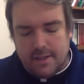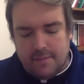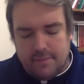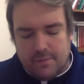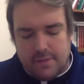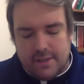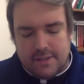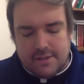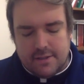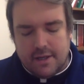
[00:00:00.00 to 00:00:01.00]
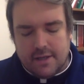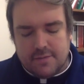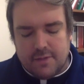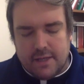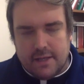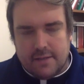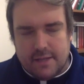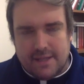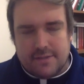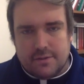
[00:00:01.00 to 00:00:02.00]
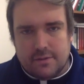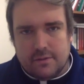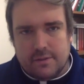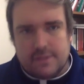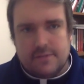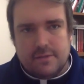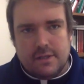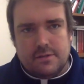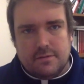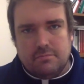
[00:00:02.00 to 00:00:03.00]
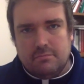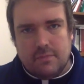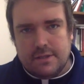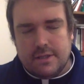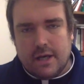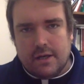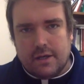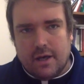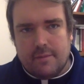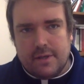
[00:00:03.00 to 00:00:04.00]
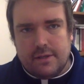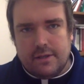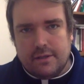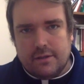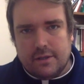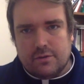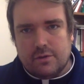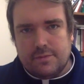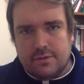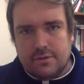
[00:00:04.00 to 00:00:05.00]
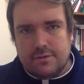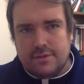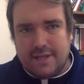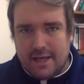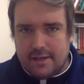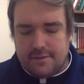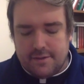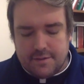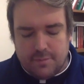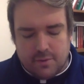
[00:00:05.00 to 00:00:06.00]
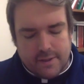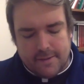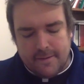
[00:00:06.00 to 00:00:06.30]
But when you get to the Gospel Canticle, it's not uncommon in groups to stand at this point.